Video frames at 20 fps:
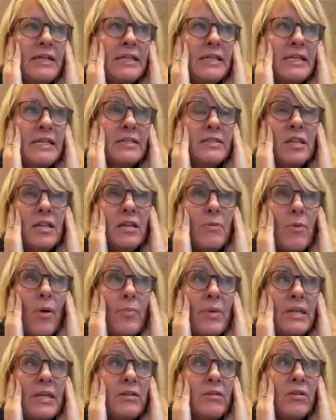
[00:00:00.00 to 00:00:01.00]
is. I
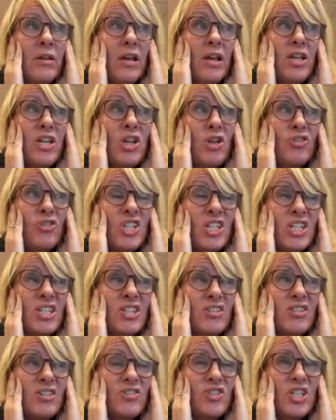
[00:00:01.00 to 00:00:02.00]
mean,
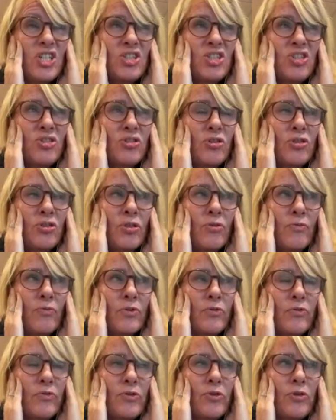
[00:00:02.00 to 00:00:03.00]
just
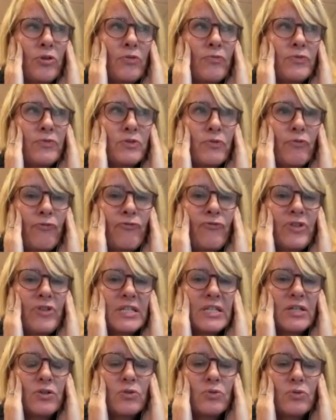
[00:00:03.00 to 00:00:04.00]
the
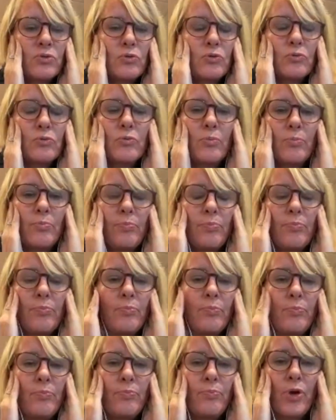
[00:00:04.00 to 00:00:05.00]
physical
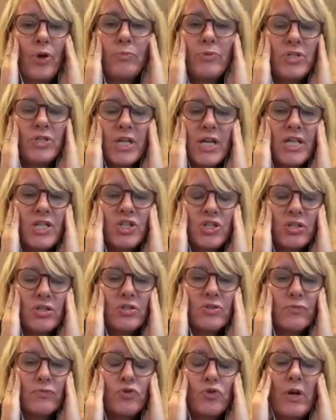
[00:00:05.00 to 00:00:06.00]

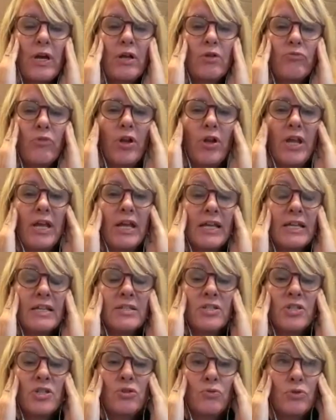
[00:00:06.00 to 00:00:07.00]
permutations of trail running
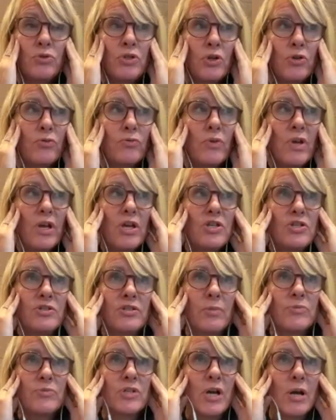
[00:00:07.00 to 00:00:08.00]
is
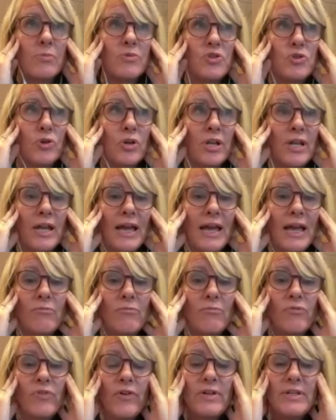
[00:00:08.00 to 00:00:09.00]
sometimes you're going to
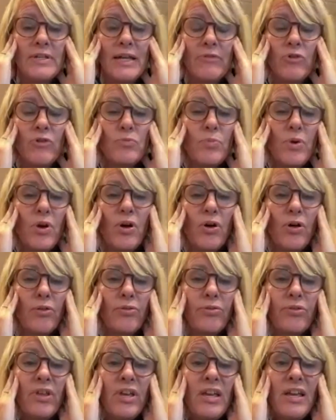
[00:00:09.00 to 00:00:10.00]
have a very narrow
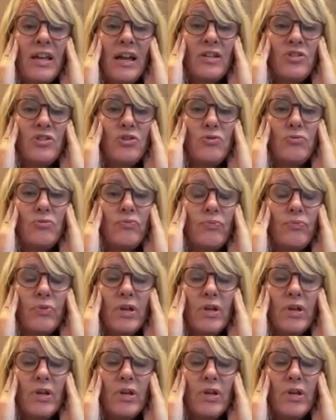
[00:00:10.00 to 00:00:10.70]
path, and